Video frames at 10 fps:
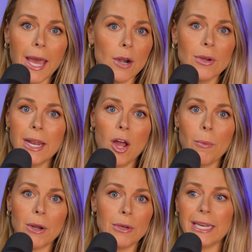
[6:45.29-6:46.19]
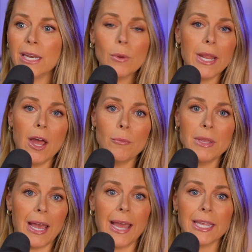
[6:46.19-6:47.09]
I don't need help. I don't need anyone to help
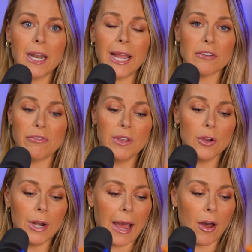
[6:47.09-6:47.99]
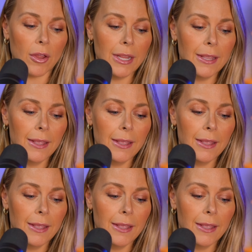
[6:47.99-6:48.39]
me. I, I can, I can figure it out.